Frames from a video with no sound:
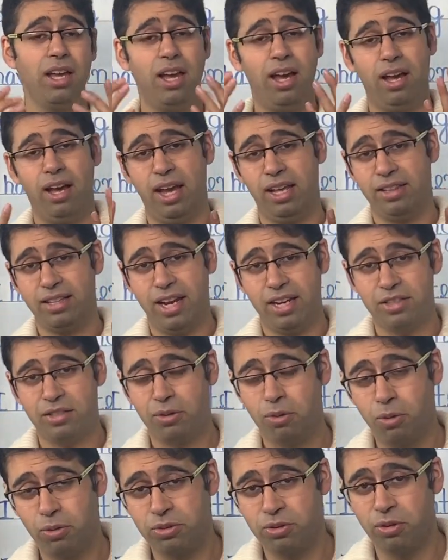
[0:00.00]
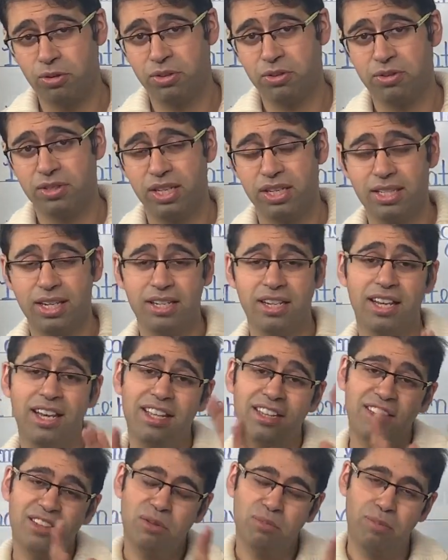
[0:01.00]
And that goes on to say that
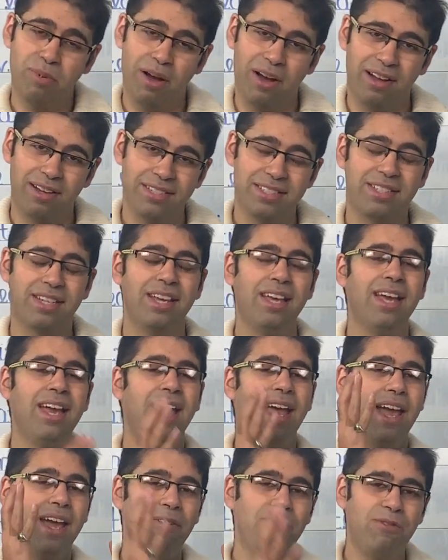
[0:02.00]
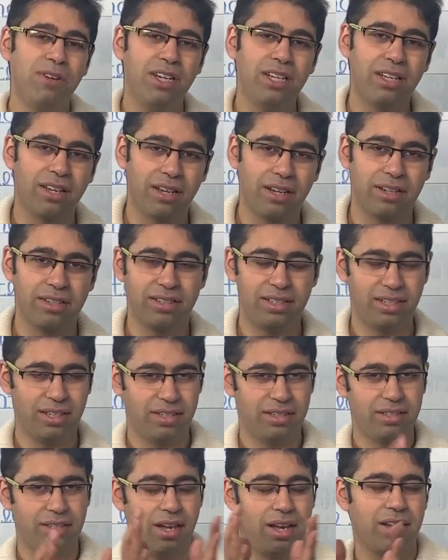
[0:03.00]
in the past, every year the
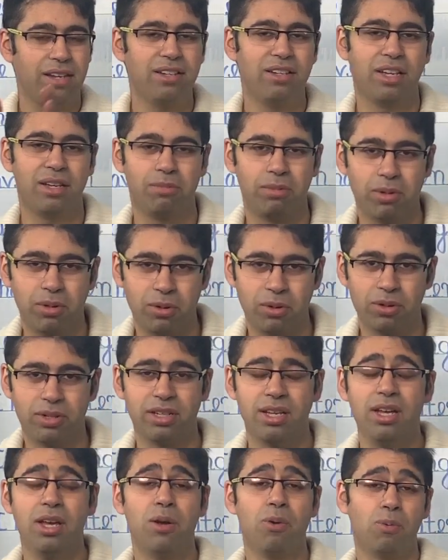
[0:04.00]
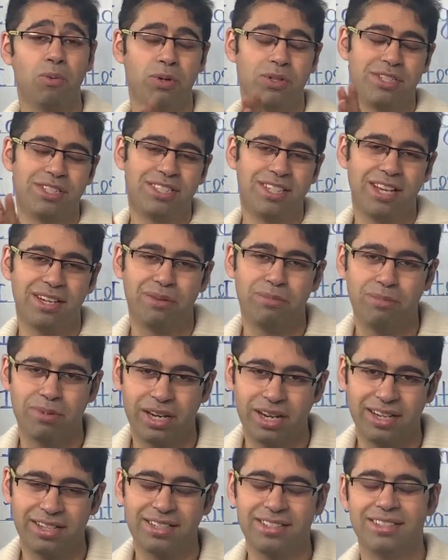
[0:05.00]
entire neighborhood would
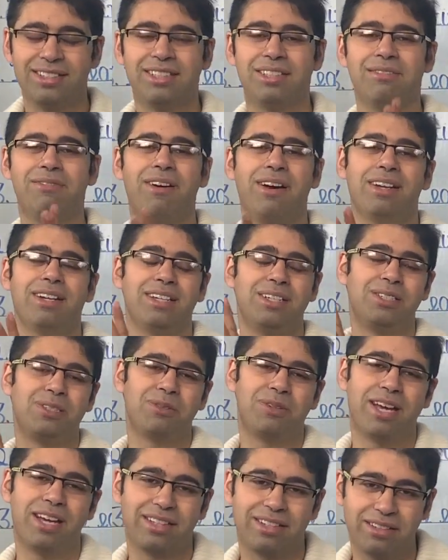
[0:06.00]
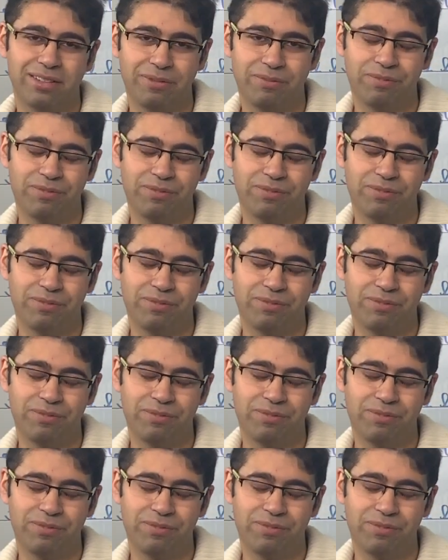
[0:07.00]
celebrate Diwali together.